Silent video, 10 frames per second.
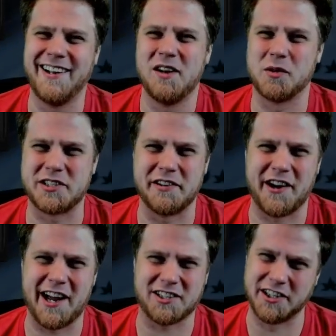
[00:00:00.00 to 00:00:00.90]

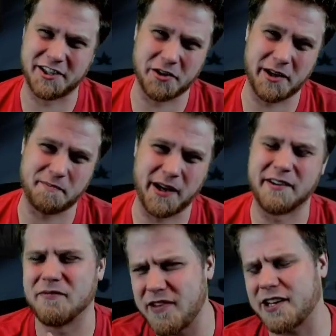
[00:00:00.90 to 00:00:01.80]
actually do it, but
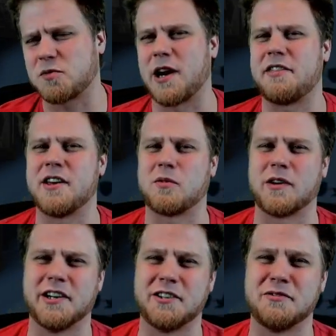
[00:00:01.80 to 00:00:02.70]
that's what I think we're going
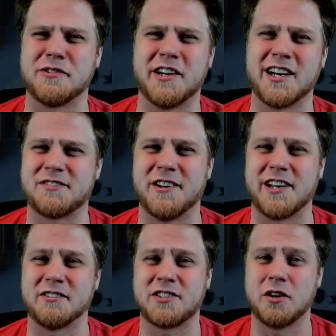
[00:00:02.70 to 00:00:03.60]
to do for the next video.
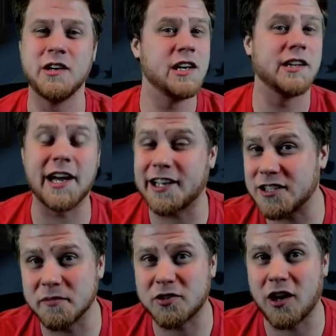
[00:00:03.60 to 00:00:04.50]
So like and
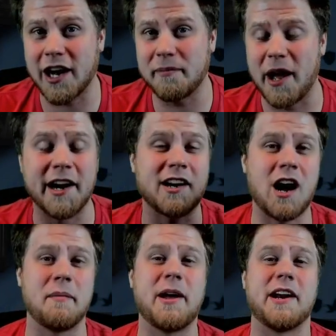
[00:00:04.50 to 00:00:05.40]
subscribe and
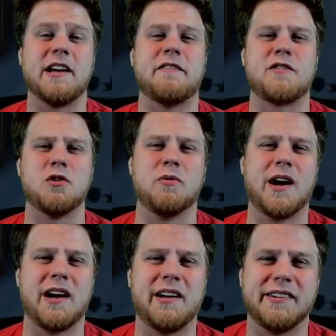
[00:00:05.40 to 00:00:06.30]
comment if you
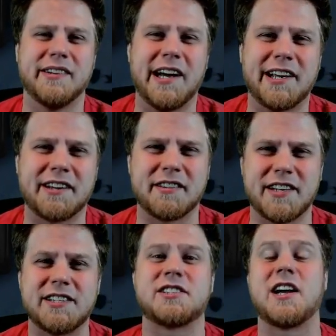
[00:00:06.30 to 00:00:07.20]
like
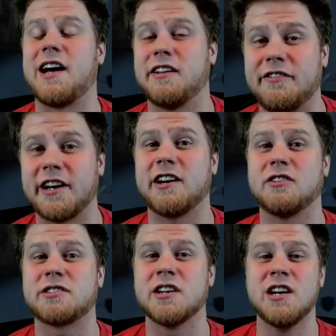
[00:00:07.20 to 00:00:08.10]
these style of
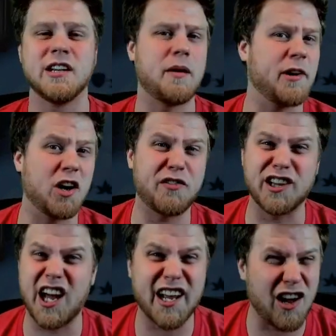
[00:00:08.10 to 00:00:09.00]
videos. Let me know if you
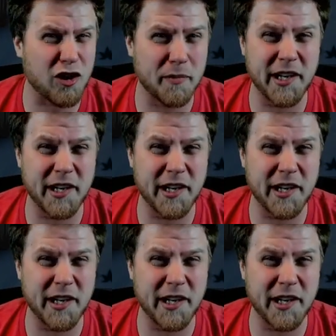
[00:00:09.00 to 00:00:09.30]
like Alchemy,